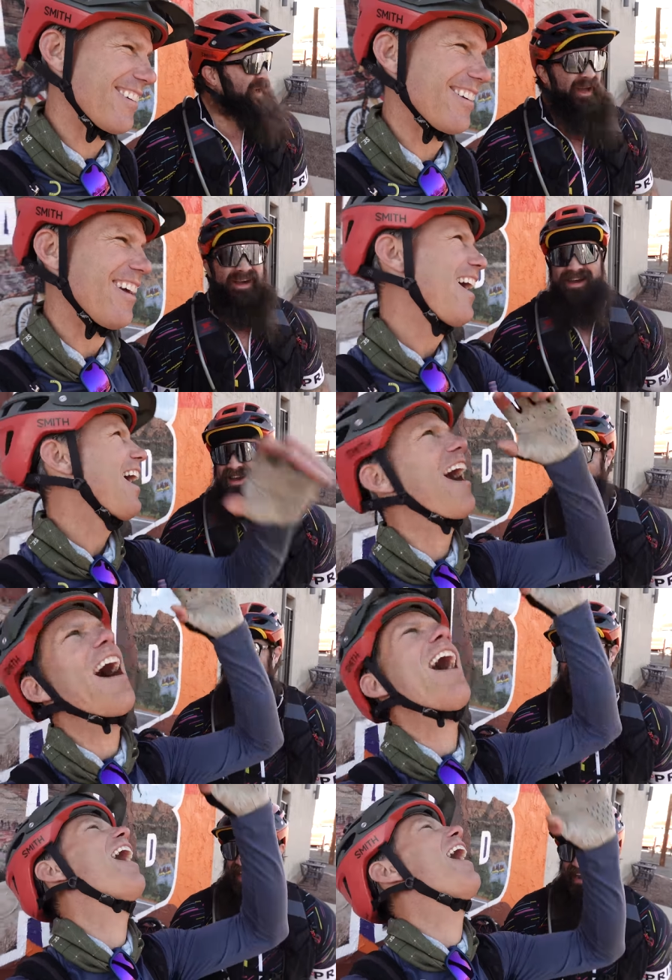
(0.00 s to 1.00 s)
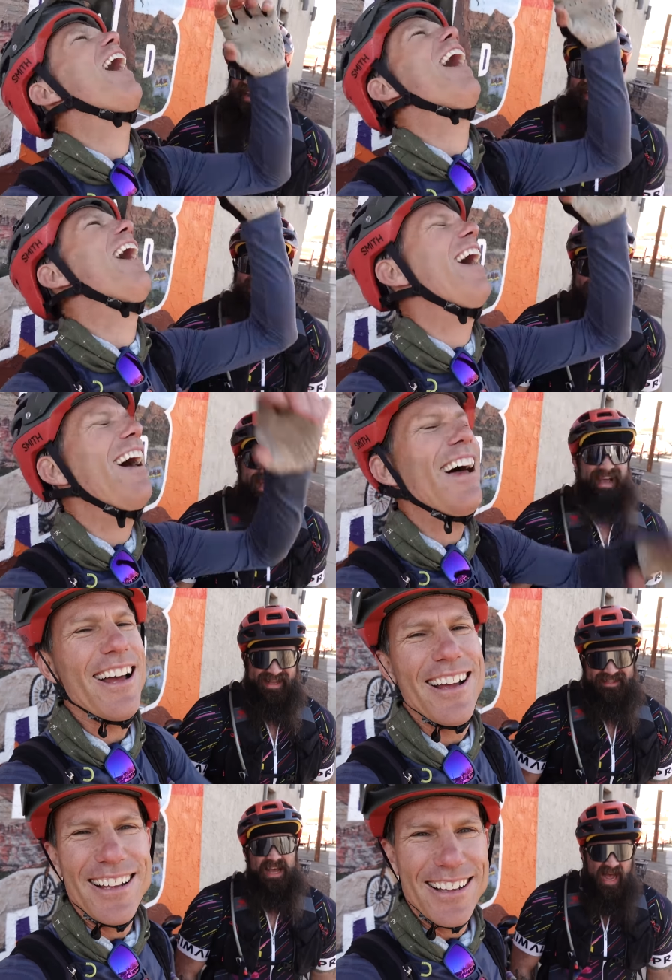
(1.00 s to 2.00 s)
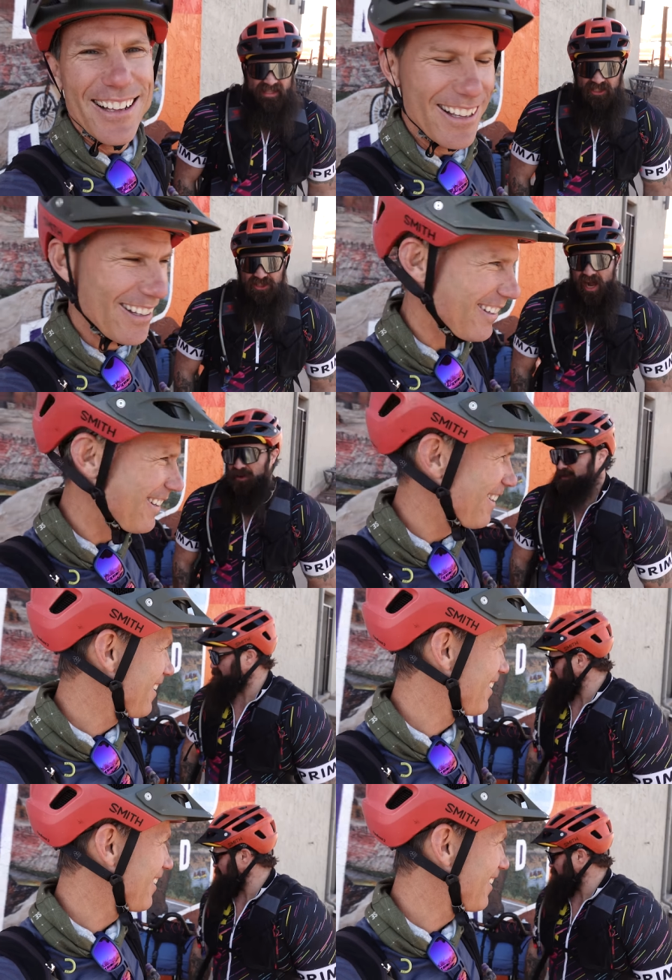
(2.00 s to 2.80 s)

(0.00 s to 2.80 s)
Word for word: yeah, I, I, take showers.